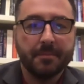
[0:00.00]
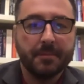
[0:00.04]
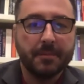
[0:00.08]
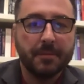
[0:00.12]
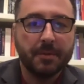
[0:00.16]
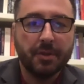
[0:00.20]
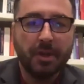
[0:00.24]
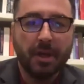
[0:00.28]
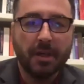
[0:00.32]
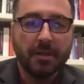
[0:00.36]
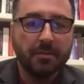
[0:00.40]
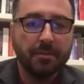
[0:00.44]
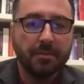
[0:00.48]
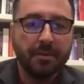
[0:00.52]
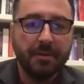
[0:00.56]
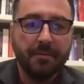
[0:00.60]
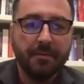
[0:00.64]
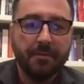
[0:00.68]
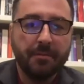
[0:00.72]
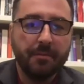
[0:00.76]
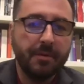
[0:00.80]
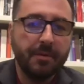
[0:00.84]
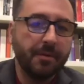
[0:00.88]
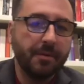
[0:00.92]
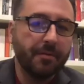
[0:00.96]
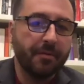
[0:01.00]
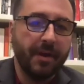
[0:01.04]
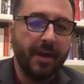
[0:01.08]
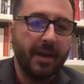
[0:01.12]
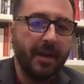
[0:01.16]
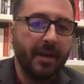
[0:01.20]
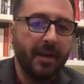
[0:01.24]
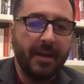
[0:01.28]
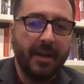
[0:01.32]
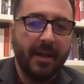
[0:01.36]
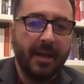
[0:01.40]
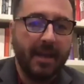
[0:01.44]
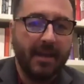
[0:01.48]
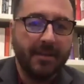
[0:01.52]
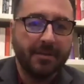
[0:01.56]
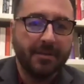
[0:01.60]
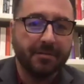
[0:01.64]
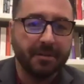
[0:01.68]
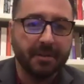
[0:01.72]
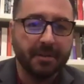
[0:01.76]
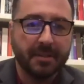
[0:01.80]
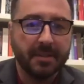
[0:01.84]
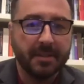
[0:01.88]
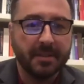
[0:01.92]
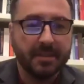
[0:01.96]
Josh, we created
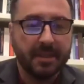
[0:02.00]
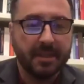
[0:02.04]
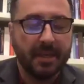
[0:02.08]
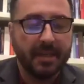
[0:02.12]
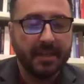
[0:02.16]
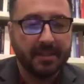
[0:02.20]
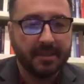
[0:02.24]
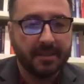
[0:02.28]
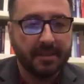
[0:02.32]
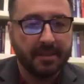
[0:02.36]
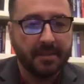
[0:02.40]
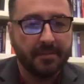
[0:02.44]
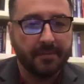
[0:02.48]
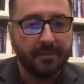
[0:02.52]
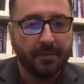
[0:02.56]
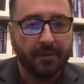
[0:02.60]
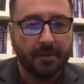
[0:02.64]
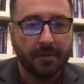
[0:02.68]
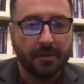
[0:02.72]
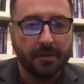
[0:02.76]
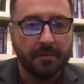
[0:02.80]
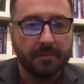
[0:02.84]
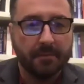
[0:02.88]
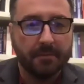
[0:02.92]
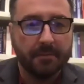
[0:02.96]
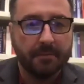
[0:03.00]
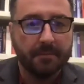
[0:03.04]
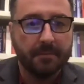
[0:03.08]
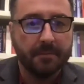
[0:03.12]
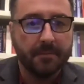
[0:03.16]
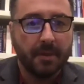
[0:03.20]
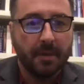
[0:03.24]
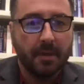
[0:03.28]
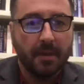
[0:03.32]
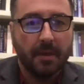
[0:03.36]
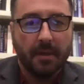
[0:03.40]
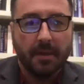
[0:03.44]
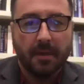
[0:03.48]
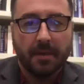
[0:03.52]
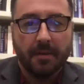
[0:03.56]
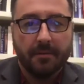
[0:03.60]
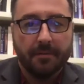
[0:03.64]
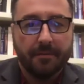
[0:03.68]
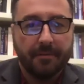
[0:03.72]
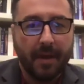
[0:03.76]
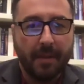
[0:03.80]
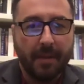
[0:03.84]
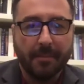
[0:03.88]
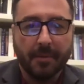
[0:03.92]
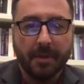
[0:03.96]
entrances and exits for
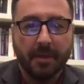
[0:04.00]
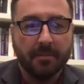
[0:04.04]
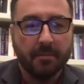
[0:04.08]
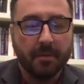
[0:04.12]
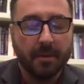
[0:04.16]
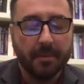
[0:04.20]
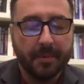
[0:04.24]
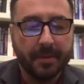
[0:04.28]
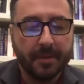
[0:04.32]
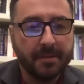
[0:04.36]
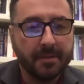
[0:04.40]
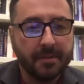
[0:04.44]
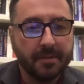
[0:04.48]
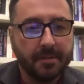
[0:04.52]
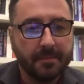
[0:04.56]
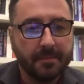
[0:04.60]
family commitments.